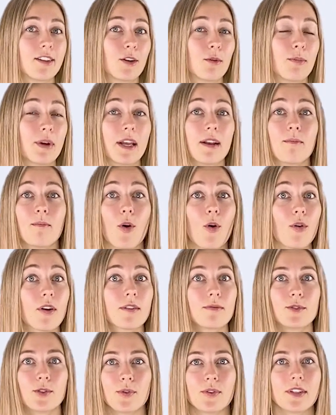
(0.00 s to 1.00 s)
a little bit,
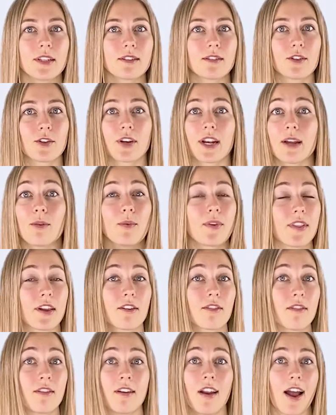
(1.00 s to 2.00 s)
or doing this learning when
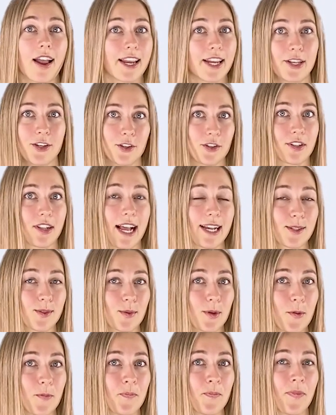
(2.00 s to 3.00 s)
they're not in your
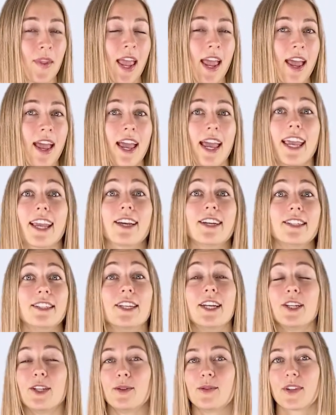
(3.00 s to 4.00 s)
classroom. It
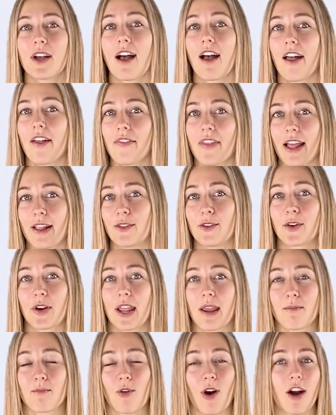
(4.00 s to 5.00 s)
continues on that
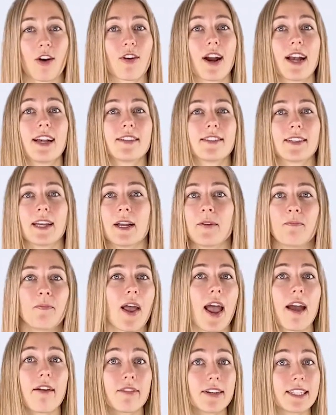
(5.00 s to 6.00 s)
learning progress, and
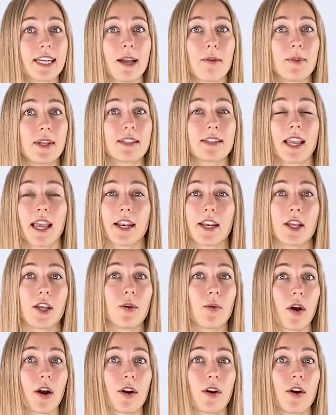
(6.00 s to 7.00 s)
every time they scan a
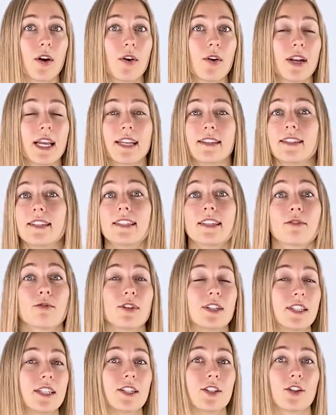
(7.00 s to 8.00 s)
Q R code, it's a
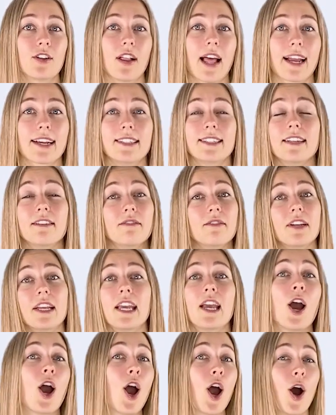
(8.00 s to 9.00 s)
different digital
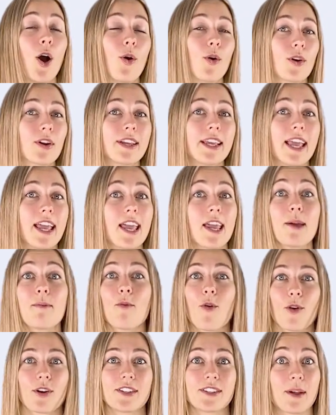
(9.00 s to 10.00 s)
activity or
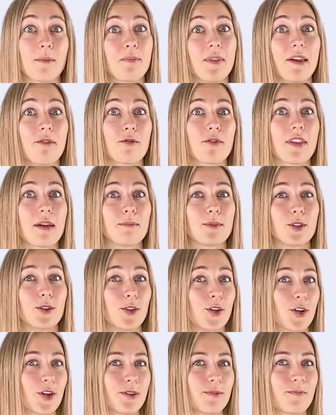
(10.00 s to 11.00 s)
game or something for them to
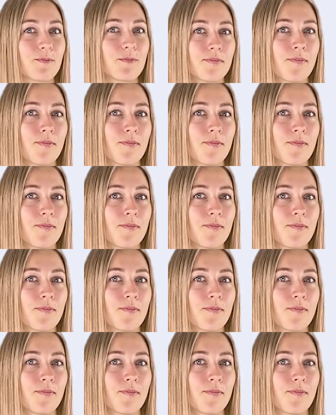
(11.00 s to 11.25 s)
learn.